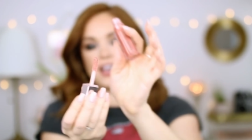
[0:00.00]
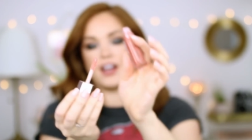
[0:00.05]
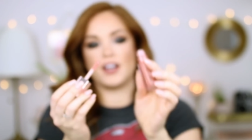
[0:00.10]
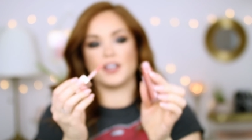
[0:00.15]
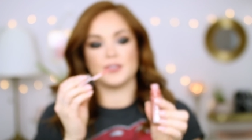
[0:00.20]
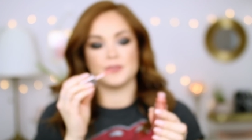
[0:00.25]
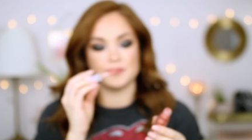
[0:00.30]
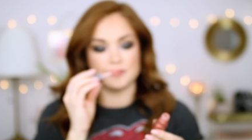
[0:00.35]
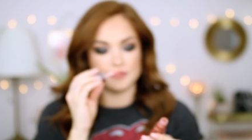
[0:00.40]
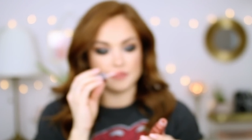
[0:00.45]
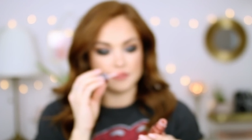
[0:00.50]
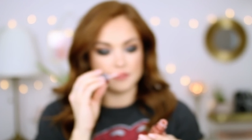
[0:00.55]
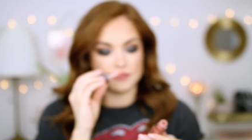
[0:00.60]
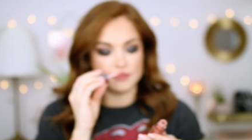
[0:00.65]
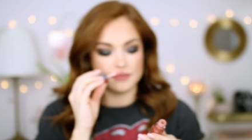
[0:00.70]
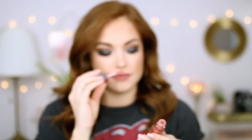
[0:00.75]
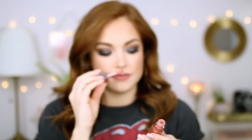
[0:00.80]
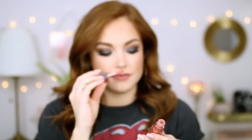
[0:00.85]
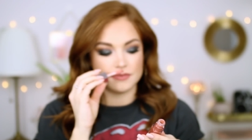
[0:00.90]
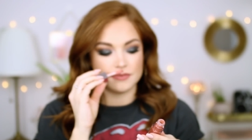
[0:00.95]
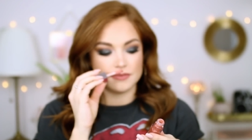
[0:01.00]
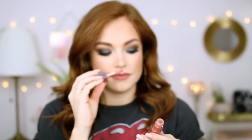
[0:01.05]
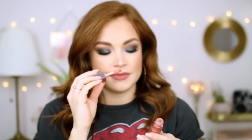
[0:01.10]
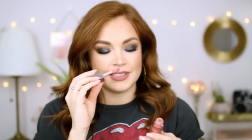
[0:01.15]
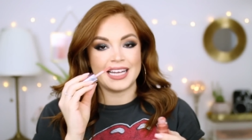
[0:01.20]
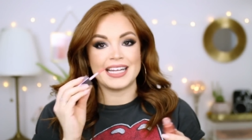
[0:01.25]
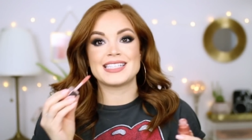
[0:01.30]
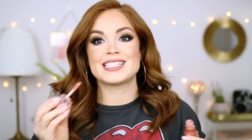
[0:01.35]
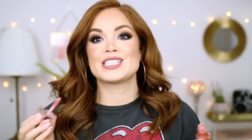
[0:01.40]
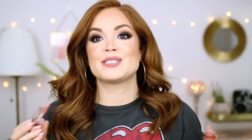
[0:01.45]
there
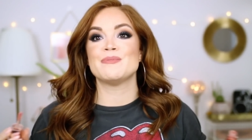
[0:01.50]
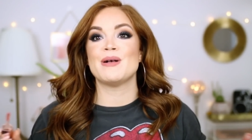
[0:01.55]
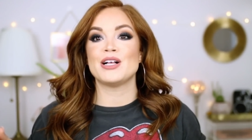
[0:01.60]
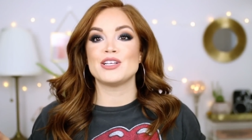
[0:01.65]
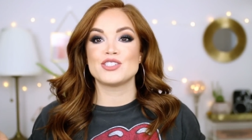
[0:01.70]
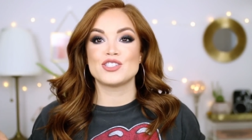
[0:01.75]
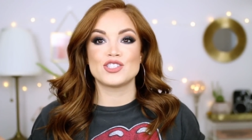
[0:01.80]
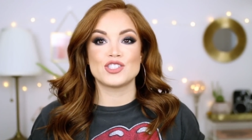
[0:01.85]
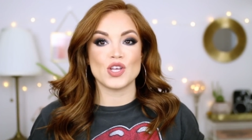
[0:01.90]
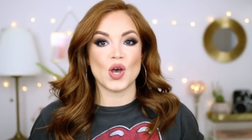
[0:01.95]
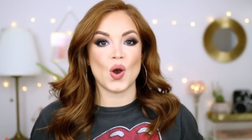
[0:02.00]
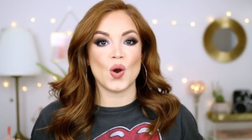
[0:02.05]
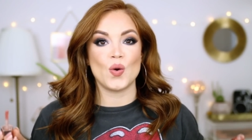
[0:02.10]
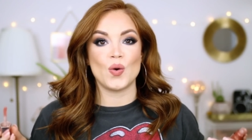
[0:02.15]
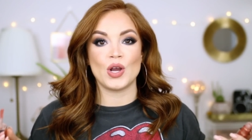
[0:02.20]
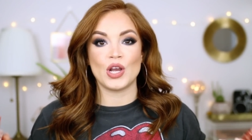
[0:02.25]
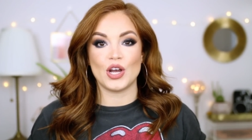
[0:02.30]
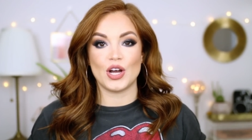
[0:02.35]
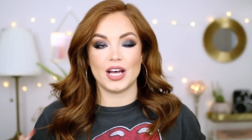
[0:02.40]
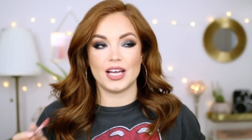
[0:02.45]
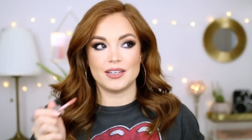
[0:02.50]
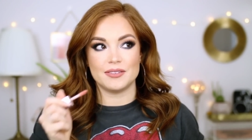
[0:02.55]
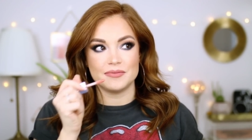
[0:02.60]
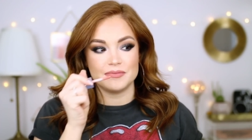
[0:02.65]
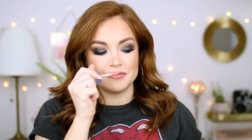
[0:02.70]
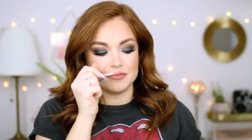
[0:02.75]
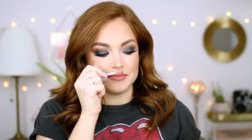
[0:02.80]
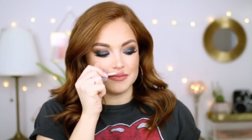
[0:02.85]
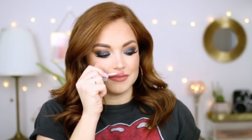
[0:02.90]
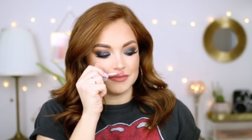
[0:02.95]
it smells so good
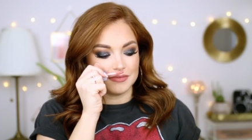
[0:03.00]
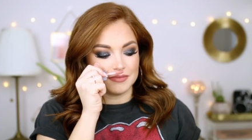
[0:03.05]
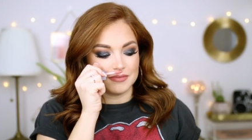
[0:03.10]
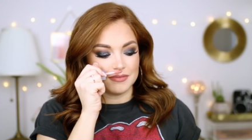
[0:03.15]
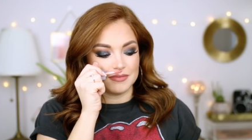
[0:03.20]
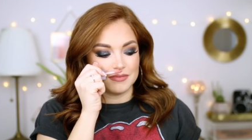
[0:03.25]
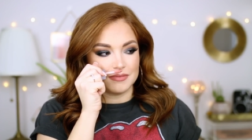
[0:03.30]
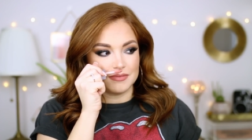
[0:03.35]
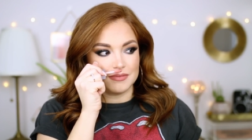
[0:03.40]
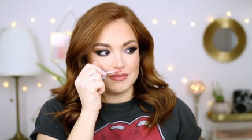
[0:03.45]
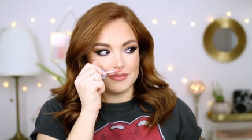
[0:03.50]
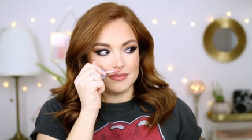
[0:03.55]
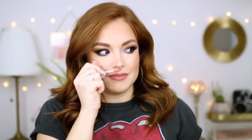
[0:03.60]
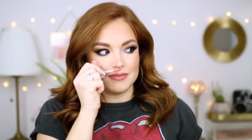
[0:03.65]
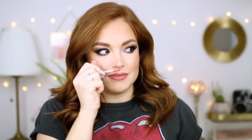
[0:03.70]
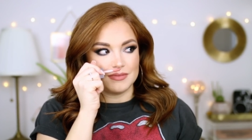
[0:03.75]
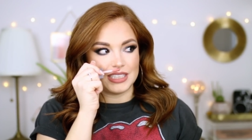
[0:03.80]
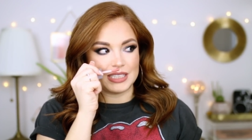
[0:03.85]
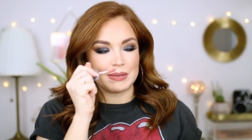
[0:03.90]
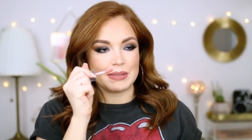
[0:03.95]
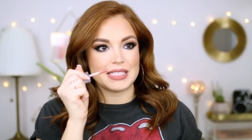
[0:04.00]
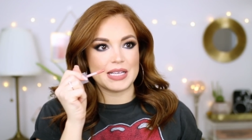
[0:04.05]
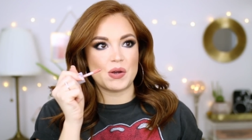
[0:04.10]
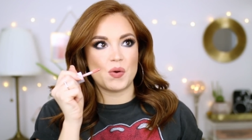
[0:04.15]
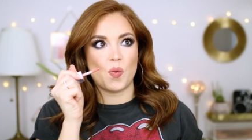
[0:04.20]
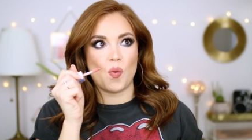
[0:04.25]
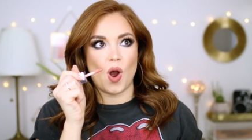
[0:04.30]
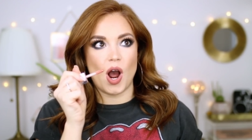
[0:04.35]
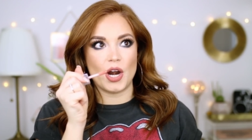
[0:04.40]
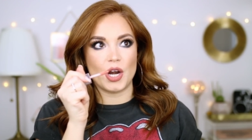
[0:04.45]
it smells
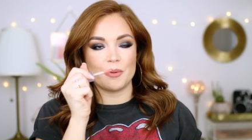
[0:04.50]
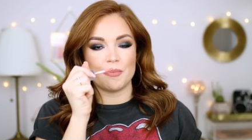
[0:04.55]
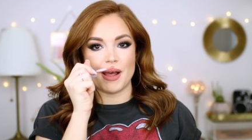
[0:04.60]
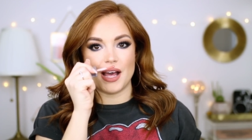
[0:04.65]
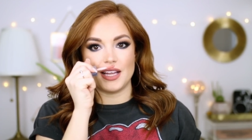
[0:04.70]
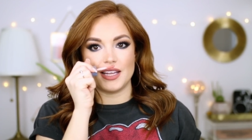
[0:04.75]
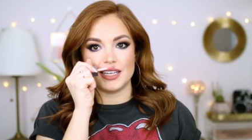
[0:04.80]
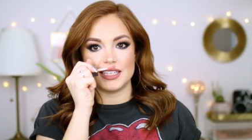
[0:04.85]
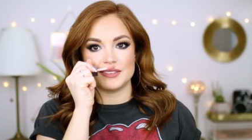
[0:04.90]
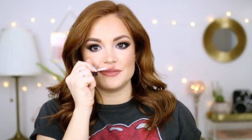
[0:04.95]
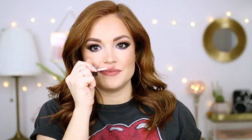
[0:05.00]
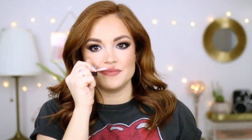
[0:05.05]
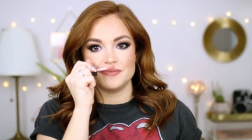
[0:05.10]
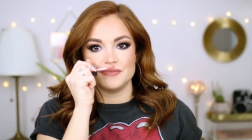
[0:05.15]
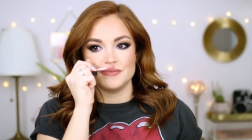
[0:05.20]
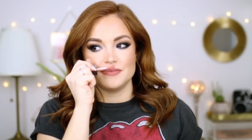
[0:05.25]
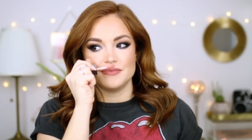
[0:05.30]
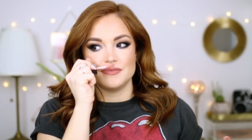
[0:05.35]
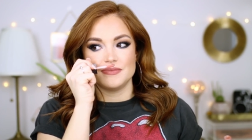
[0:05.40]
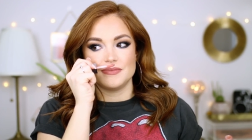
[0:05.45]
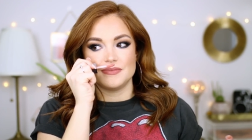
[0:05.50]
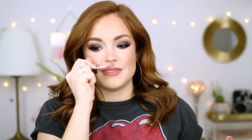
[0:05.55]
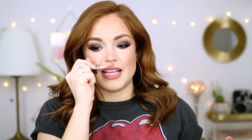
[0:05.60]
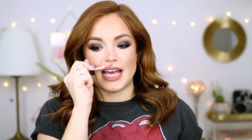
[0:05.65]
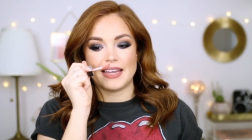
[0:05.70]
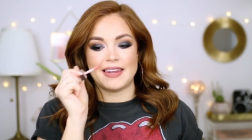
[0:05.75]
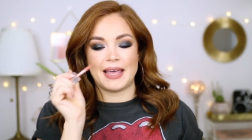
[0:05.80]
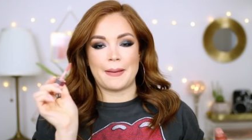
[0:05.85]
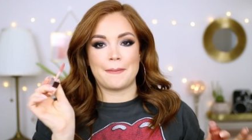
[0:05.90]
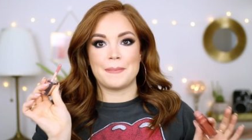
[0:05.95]
like watermelon
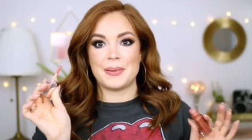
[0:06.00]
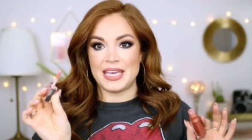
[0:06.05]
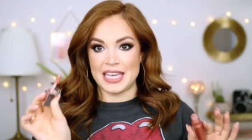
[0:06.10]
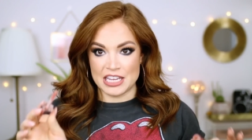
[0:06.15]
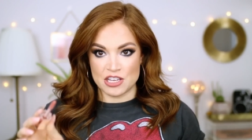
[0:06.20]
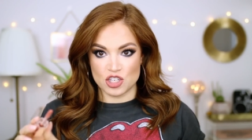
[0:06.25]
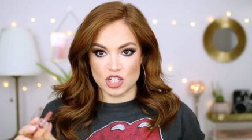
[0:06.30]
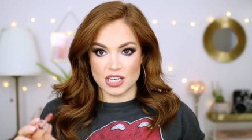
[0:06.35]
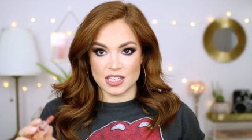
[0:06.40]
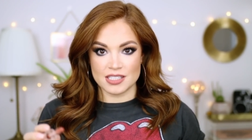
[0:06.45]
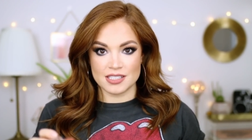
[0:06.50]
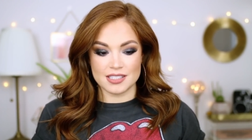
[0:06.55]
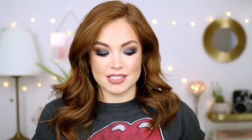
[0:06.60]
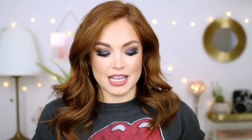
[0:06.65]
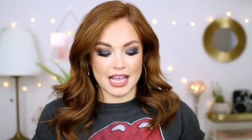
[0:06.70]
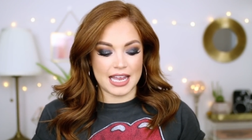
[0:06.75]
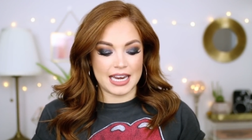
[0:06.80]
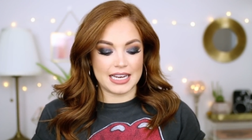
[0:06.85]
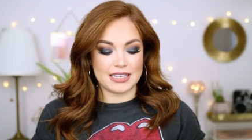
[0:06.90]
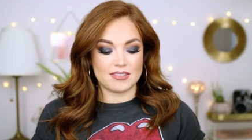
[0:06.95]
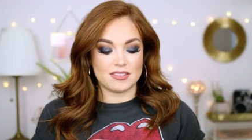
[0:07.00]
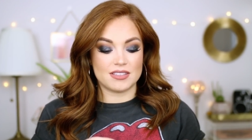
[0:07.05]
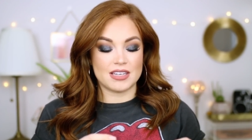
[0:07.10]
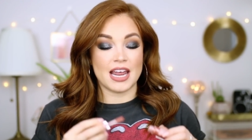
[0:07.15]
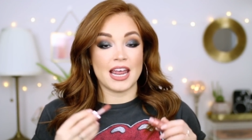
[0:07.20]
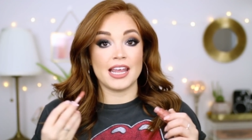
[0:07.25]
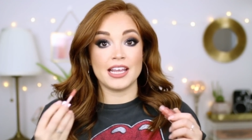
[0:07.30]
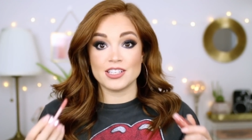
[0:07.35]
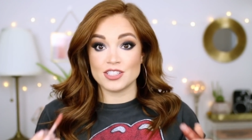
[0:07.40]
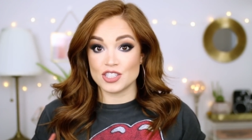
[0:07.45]
and like peaches and it
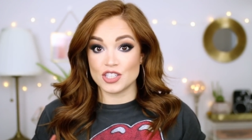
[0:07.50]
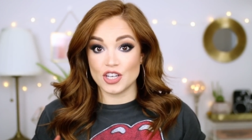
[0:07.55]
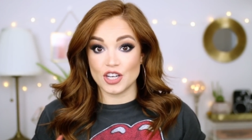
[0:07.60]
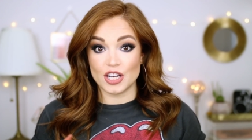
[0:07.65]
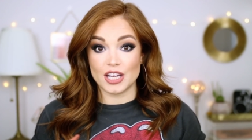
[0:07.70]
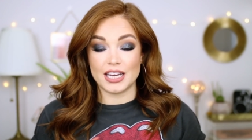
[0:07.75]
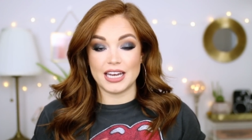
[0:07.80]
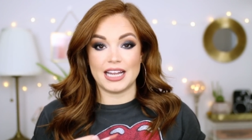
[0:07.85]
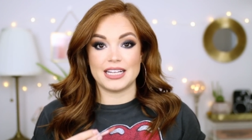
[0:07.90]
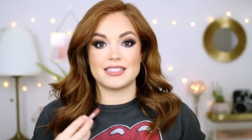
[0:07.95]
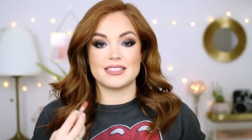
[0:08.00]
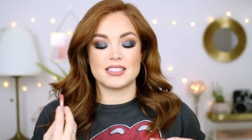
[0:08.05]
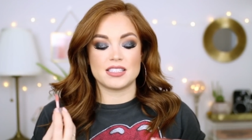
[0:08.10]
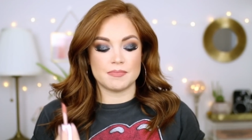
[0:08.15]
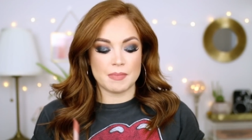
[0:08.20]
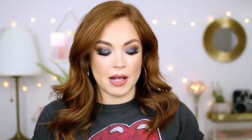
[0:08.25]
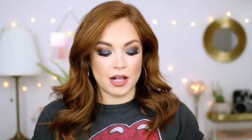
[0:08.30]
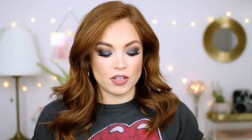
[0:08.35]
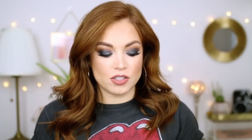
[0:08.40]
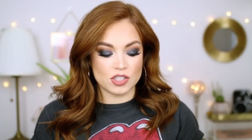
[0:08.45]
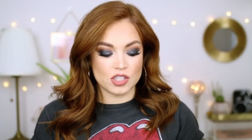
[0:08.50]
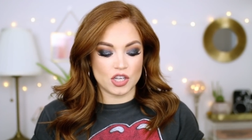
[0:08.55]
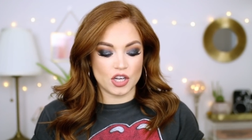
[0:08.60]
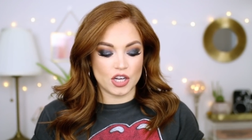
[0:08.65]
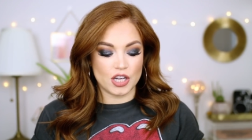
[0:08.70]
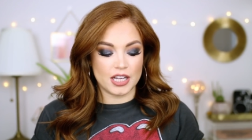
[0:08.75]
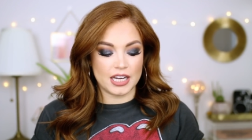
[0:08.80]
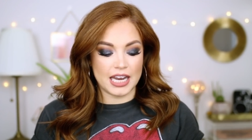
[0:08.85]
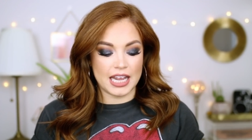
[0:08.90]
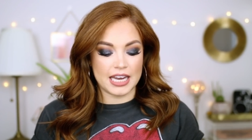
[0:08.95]
tastes good it smells
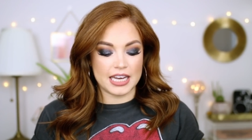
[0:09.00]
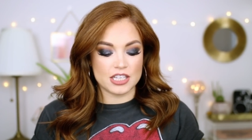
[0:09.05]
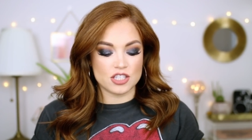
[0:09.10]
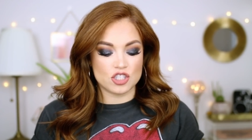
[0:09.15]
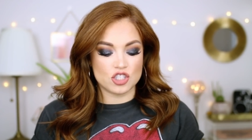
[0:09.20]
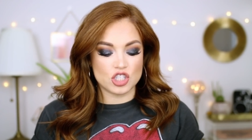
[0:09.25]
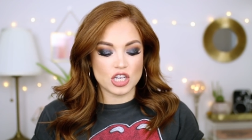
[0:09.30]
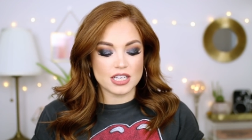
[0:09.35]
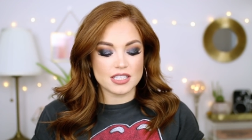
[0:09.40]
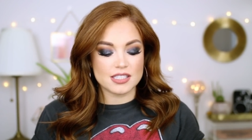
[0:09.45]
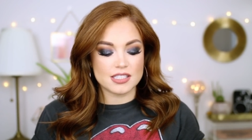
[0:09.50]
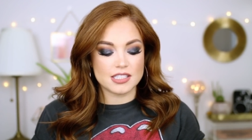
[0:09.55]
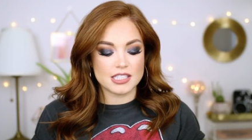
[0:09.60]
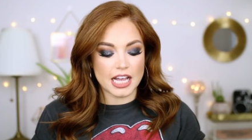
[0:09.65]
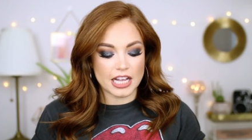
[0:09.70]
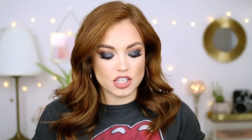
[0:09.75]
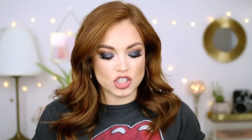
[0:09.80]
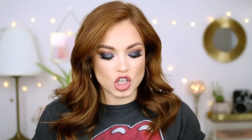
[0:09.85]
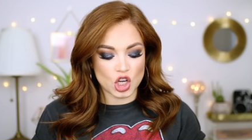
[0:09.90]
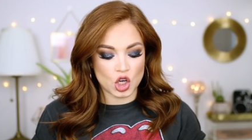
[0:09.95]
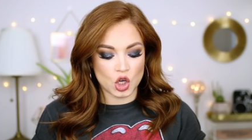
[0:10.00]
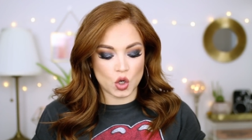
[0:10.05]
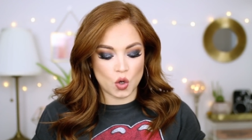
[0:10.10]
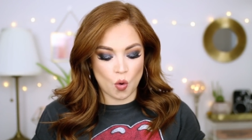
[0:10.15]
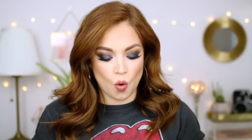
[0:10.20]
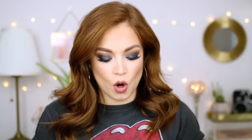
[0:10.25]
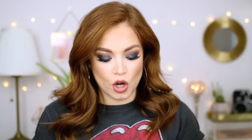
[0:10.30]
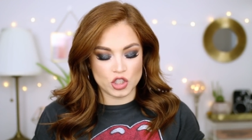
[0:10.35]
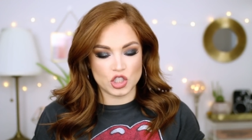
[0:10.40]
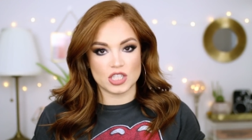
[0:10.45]
good it is just such a
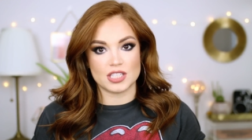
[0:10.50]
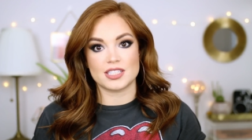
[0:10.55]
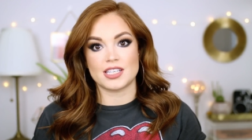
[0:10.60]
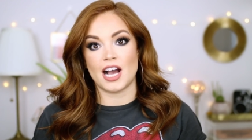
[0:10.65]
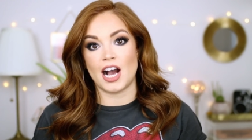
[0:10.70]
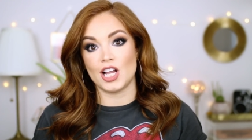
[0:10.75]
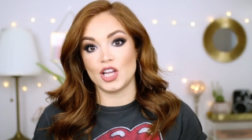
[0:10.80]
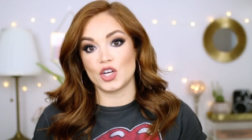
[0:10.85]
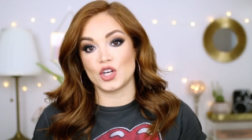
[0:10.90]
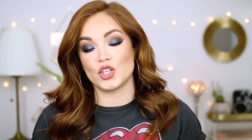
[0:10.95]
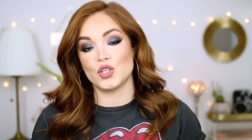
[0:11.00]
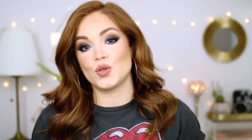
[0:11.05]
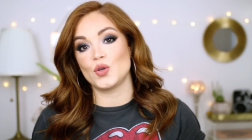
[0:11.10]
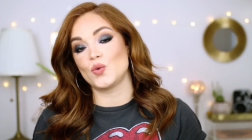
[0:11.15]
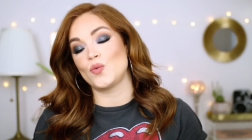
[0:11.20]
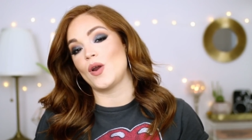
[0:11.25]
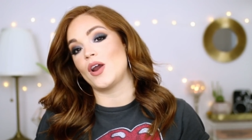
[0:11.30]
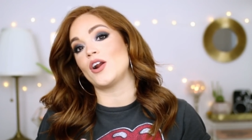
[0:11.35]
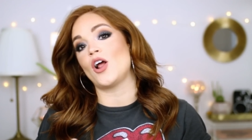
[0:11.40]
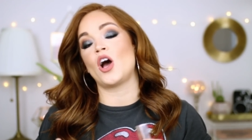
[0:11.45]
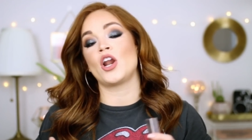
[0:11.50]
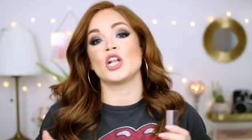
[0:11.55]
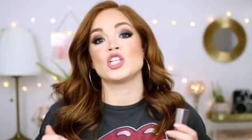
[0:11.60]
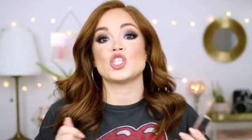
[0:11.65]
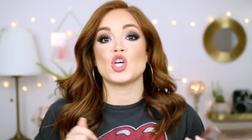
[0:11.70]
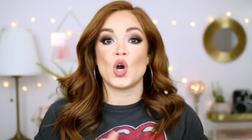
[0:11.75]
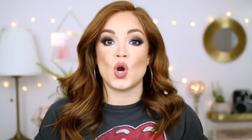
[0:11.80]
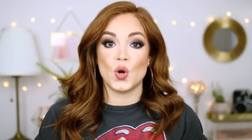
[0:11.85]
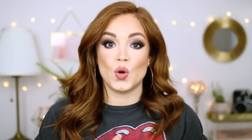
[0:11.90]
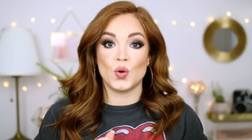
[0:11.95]
gorgeous color you can wear it on
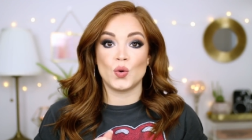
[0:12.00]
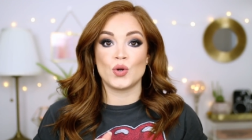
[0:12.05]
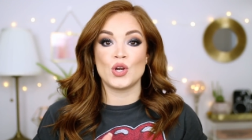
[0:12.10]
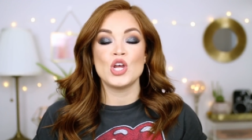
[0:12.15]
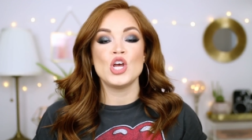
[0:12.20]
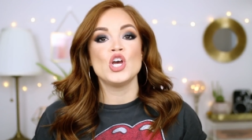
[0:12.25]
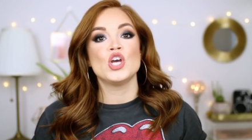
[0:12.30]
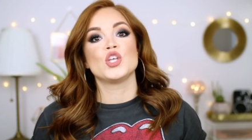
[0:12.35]
its own